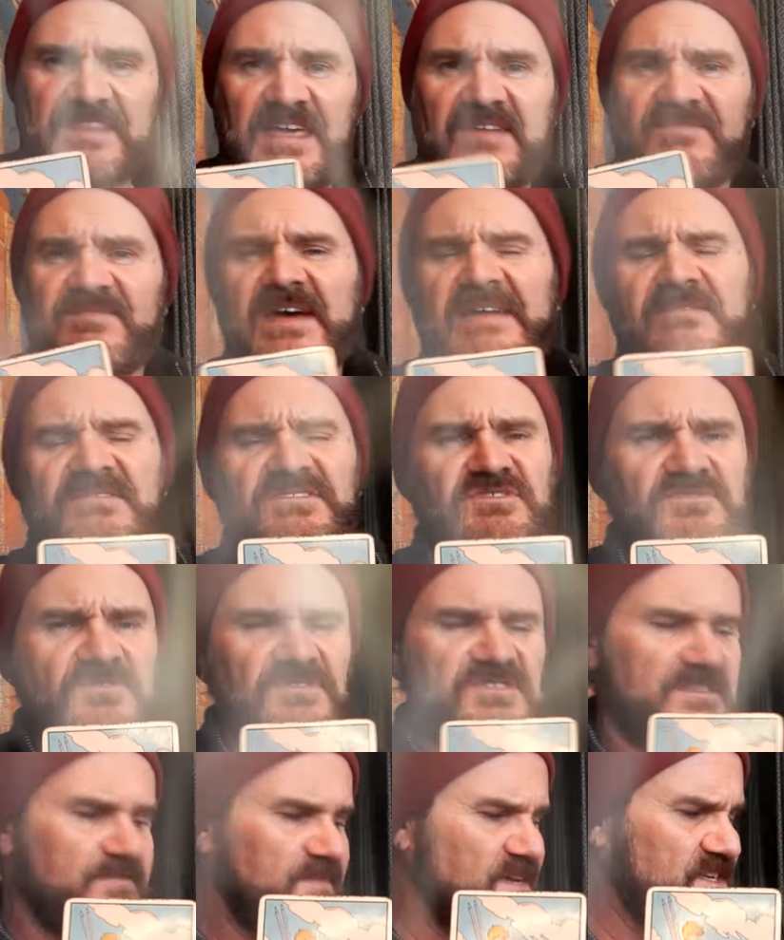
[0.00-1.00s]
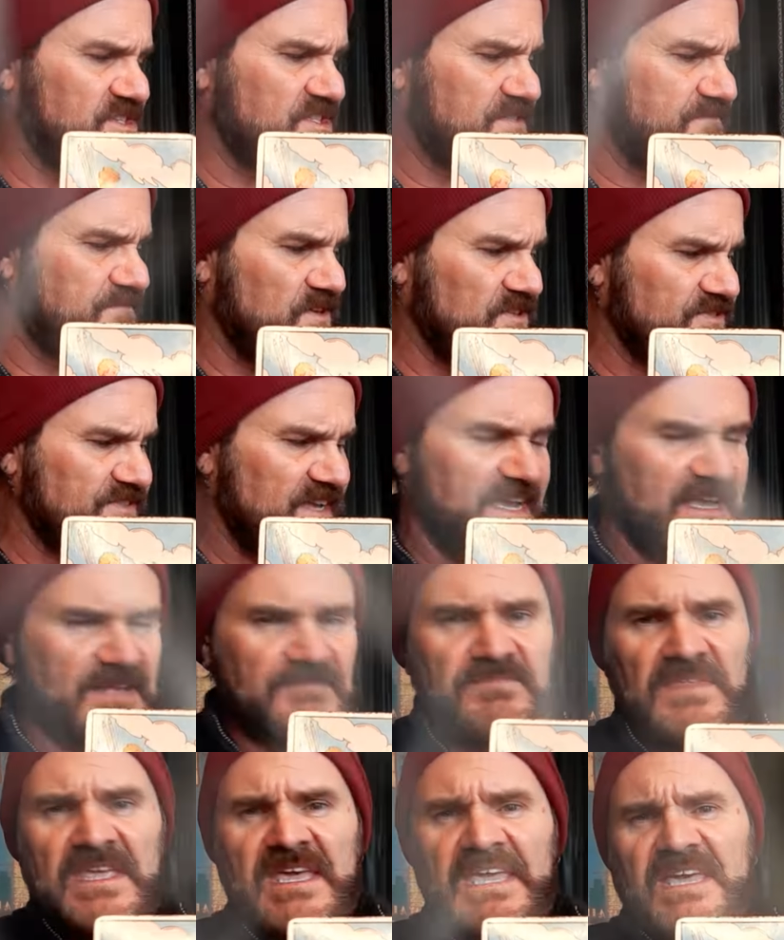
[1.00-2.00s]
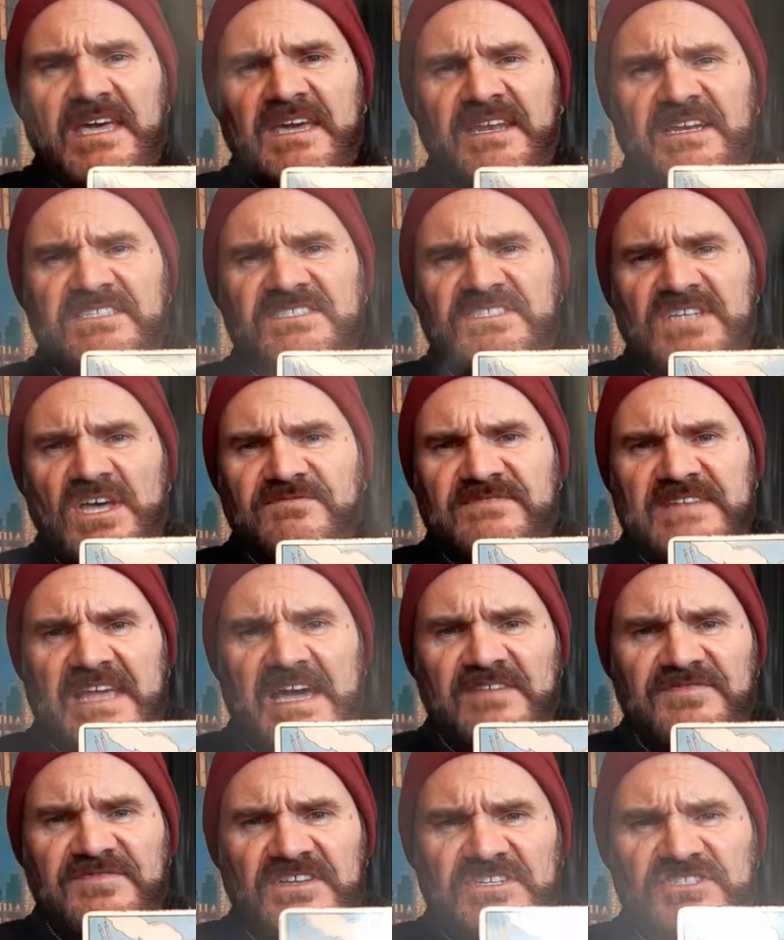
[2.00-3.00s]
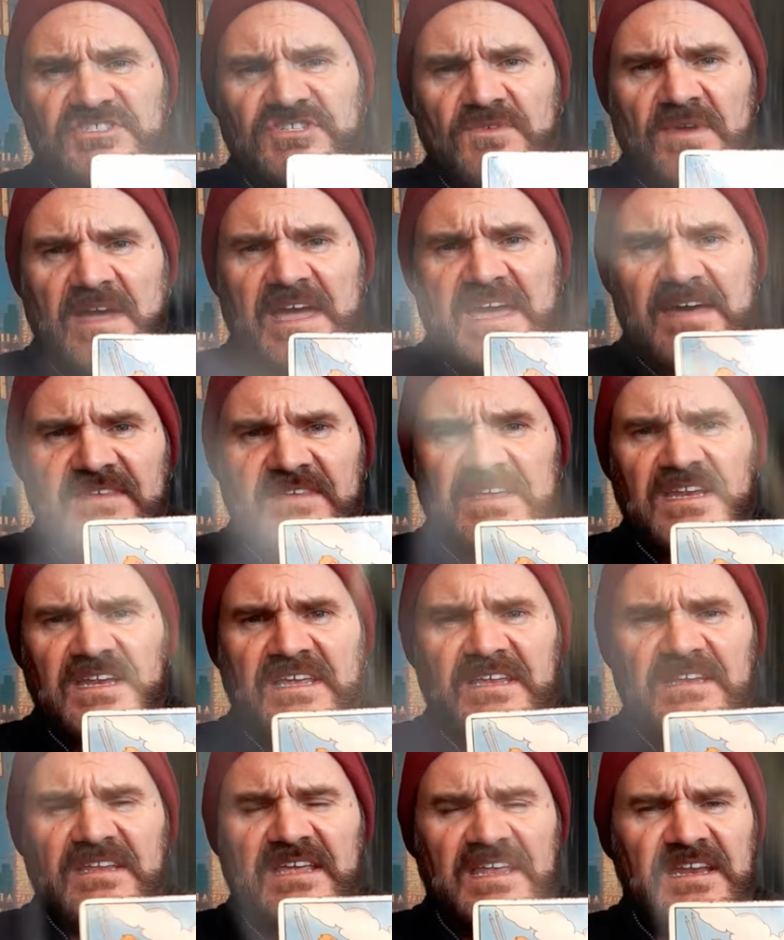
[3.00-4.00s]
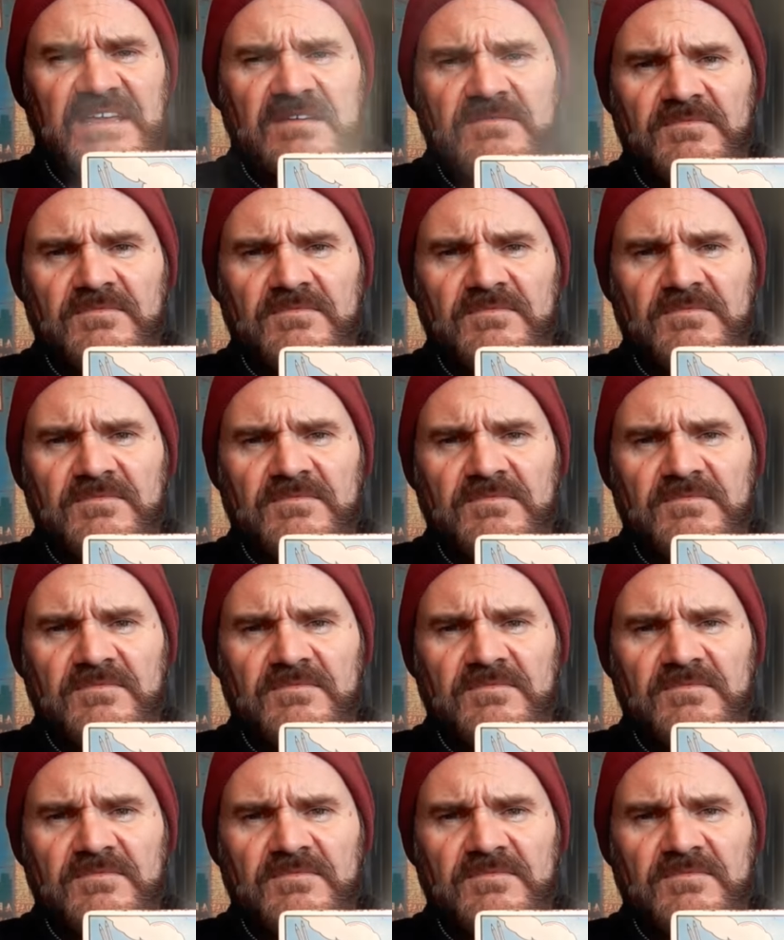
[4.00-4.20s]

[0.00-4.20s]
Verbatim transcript: That five of swords to me just feels like any self-doubt that you have, any any